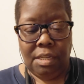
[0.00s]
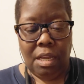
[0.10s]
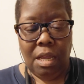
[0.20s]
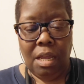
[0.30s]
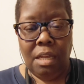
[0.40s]

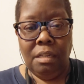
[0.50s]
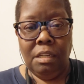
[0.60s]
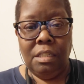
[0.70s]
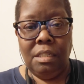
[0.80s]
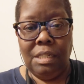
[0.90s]
10,
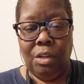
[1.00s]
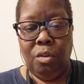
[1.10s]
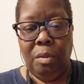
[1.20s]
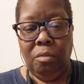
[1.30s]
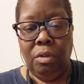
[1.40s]
because it's not
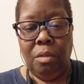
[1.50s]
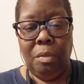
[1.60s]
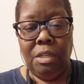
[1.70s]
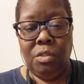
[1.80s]
going to be a really big